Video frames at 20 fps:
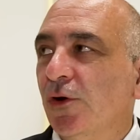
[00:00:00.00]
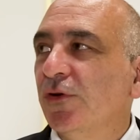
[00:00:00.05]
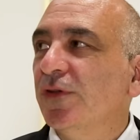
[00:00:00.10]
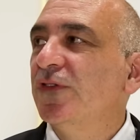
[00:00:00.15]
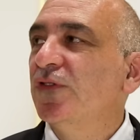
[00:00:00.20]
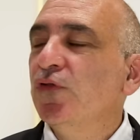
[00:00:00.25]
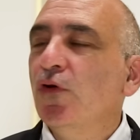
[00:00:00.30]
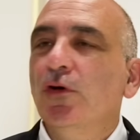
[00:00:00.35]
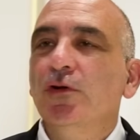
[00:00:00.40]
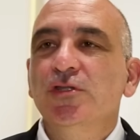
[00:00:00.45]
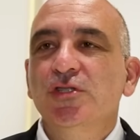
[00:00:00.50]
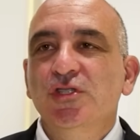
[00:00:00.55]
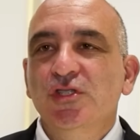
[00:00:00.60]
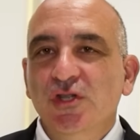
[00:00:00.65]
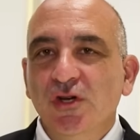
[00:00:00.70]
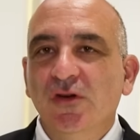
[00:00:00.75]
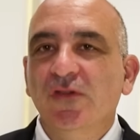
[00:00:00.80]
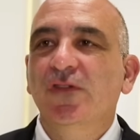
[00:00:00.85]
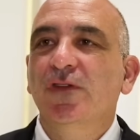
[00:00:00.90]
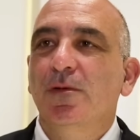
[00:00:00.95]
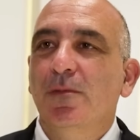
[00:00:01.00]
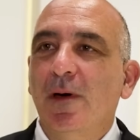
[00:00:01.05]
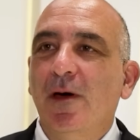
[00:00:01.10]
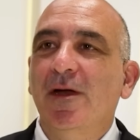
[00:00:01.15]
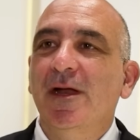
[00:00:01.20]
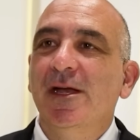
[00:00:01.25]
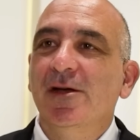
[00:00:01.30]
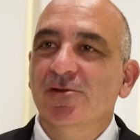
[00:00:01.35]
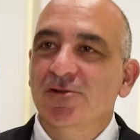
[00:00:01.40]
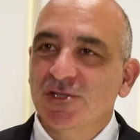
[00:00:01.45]
know, it's not just
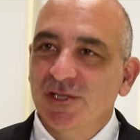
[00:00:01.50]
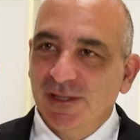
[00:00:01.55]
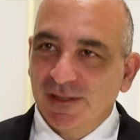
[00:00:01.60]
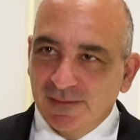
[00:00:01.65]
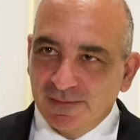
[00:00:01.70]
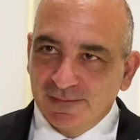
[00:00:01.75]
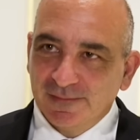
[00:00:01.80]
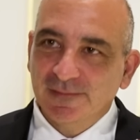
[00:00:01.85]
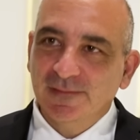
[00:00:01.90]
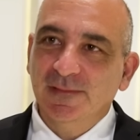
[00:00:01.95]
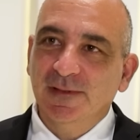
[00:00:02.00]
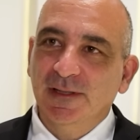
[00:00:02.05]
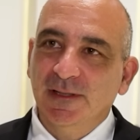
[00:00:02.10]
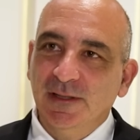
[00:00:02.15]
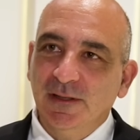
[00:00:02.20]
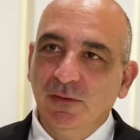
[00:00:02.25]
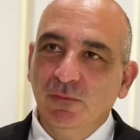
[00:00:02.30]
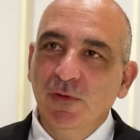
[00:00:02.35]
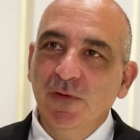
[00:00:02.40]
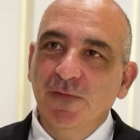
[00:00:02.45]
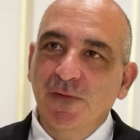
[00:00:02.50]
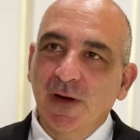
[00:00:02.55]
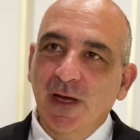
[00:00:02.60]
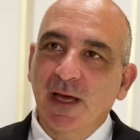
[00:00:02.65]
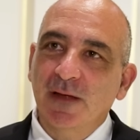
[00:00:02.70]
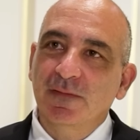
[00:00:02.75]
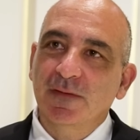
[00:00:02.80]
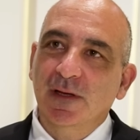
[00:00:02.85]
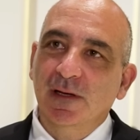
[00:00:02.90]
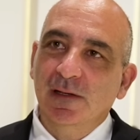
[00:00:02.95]
about energy. We
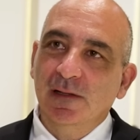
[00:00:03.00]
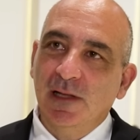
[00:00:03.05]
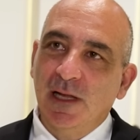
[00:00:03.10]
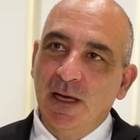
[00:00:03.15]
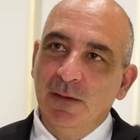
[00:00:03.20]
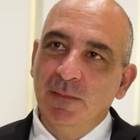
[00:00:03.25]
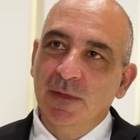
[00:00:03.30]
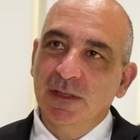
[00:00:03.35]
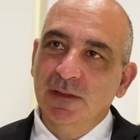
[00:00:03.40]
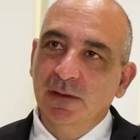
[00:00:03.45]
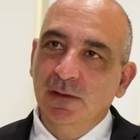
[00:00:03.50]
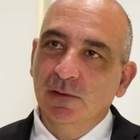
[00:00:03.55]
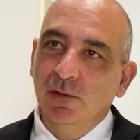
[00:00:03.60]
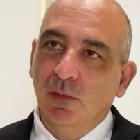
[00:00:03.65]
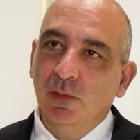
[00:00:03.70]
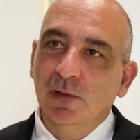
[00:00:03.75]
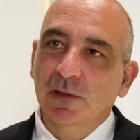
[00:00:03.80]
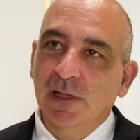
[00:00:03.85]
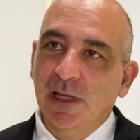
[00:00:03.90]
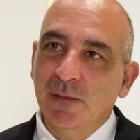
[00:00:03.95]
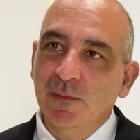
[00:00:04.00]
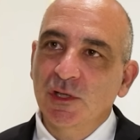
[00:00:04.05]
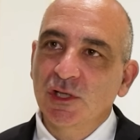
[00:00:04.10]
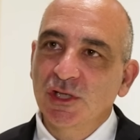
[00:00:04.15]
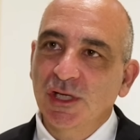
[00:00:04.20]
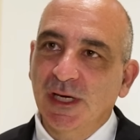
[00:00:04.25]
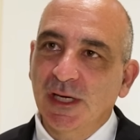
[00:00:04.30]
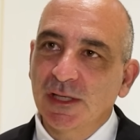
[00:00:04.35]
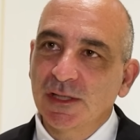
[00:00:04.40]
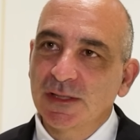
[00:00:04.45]
forget that global climate
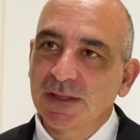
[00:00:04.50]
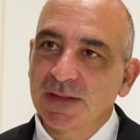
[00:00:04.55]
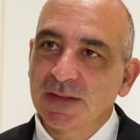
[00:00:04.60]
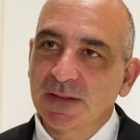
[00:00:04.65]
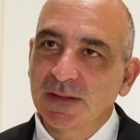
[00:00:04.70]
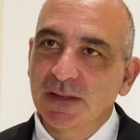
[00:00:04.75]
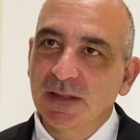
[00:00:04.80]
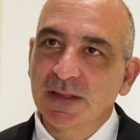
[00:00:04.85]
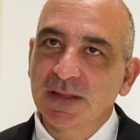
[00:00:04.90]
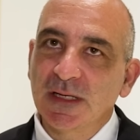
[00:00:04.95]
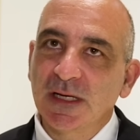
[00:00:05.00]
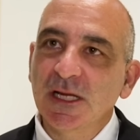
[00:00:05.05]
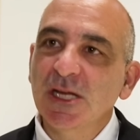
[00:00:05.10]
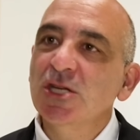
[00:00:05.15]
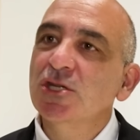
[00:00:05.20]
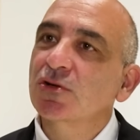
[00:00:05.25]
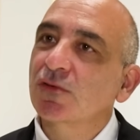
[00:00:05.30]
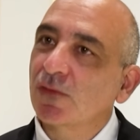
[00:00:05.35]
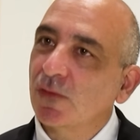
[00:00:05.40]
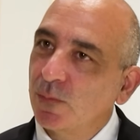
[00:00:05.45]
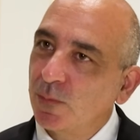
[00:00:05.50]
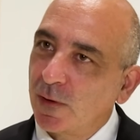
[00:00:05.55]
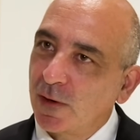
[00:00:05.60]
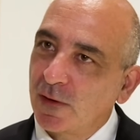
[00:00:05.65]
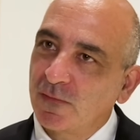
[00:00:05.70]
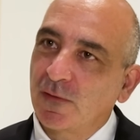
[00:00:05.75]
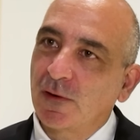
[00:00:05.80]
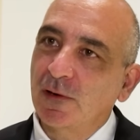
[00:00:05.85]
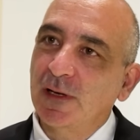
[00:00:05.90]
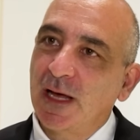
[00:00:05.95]
change is an integral
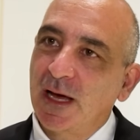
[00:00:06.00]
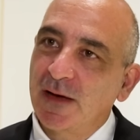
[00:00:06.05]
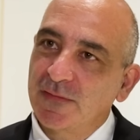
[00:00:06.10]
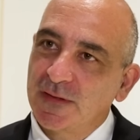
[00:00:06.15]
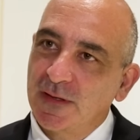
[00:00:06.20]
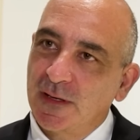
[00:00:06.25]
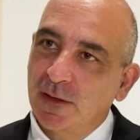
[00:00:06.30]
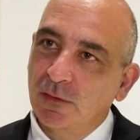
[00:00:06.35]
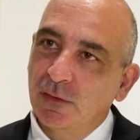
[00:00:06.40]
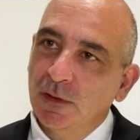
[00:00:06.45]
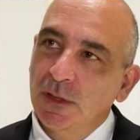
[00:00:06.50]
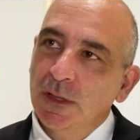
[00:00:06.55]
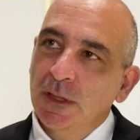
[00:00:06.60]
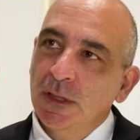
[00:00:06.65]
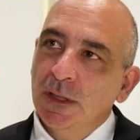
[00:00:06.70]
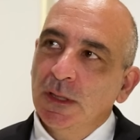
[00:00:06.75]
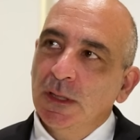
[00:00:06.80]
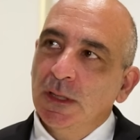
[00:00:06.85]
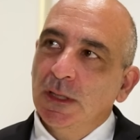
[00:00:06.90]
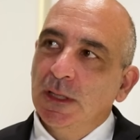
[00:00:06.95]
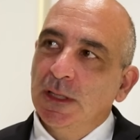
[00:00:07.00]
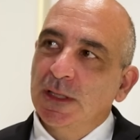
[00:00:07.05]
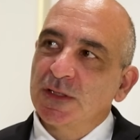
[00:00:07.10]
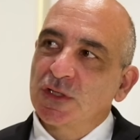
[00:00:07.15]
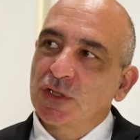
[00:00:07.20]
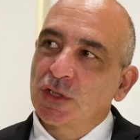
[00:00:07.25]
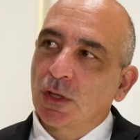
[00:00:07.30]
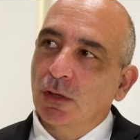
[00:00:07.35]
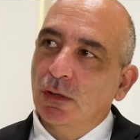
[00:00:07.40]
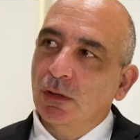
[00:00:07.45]
part of our lives now. And
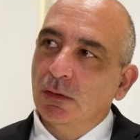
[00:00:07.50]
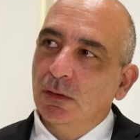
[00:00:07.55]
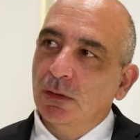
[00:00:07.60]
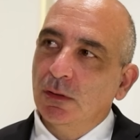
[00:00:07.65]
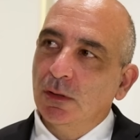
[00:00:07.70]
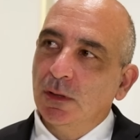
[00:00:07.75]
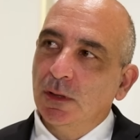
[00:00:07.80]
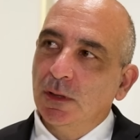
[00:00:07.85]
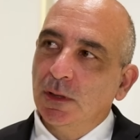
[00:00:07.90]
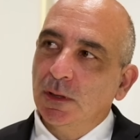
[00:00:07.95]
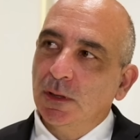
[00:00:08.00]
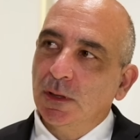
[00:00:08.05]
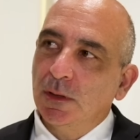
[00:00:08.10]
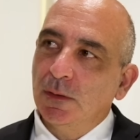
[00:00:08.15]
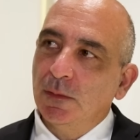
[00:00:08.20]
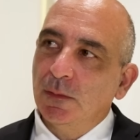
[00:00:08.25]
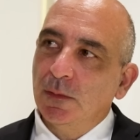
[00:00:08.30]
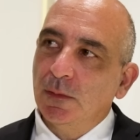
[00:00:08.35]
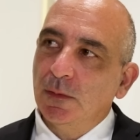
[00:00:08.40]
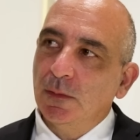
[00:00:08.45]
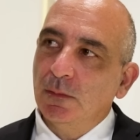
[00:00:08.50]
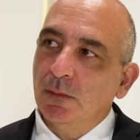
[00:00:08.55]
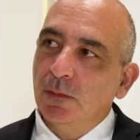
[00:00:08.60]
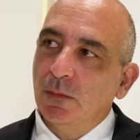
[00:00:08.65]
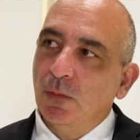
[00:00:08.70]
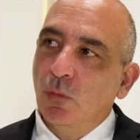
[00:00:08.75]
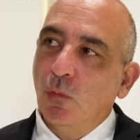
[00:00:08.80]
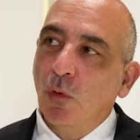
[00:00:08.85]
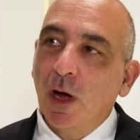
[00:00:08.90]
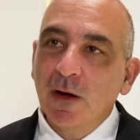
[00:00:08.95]
so
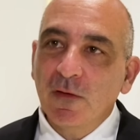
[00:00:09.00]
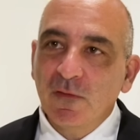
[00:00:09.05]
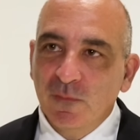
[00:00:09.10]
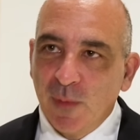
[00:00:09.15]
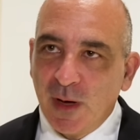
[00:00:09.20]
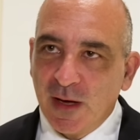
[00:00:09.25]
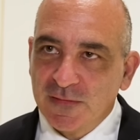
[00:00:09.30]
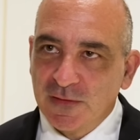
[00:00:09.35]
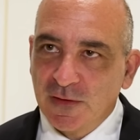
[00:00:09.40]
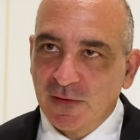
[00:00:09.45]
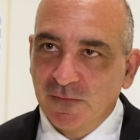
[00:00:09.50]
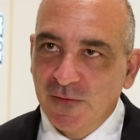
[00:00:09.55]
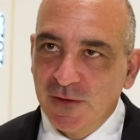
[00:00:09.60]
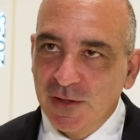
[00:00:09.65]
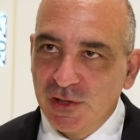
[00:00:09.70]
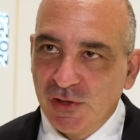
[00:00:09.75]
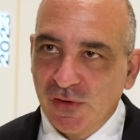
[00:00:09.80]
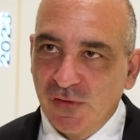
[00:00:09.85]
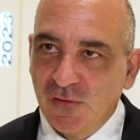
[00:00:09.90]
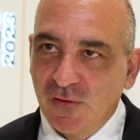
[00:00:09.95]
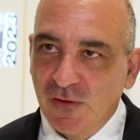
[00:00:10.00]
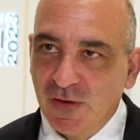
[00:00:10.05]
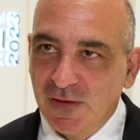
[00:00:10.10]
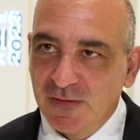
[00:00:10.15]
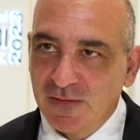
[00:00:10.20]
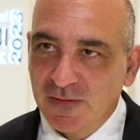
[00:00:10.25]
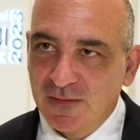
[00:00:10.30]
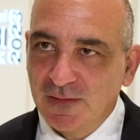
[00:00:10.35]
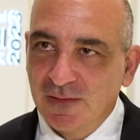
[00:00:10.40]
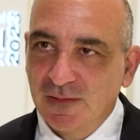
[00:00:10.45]
one of Masdar features
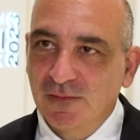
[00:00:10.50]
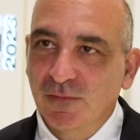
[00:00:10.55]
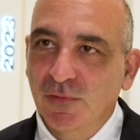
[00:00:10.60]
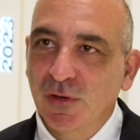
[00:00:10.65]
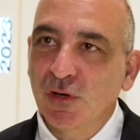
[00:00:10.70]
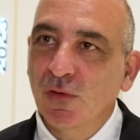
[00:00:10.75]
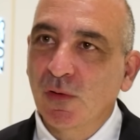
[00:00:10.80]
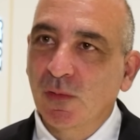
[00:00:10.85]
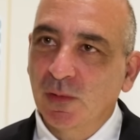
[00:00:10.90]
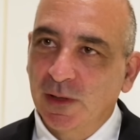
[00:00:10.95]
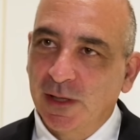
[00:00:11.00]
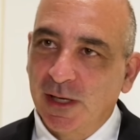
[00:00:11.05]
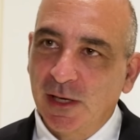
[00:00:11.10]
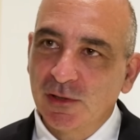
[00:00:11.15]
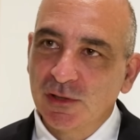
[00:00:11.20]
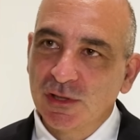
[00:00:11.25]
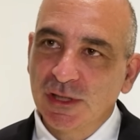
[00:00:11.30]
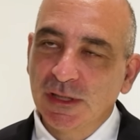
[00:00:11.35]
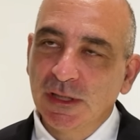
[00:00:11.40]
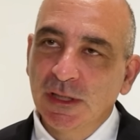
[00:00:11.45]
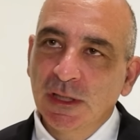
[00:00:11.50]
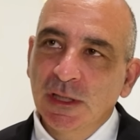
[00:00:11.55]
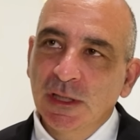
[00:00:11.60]
is renewable energy,